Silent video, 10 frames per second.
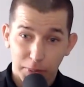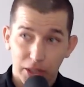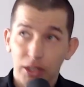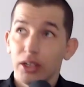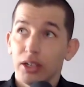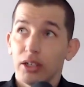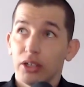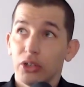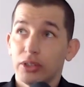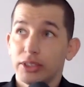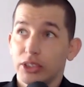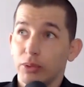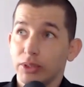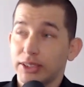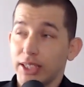But you
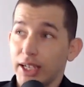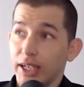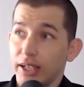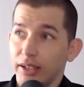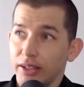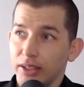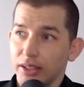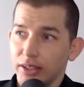you would say